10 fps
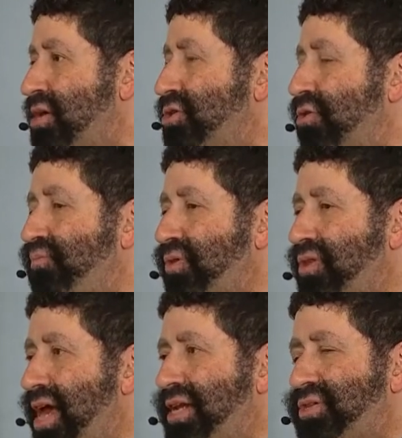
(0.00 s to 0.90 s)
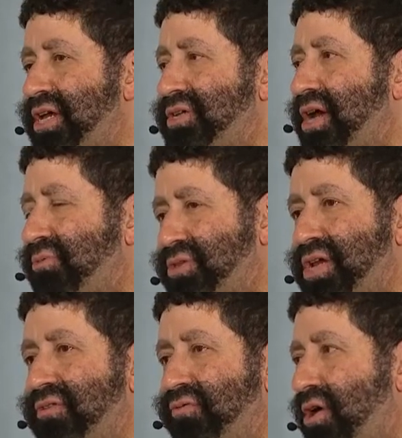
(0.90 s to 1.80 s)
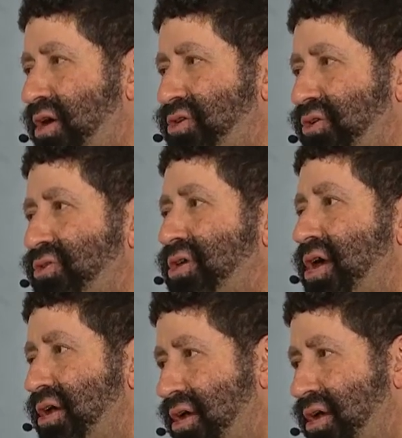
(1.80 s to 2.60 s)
So then it says, I will send for hunters.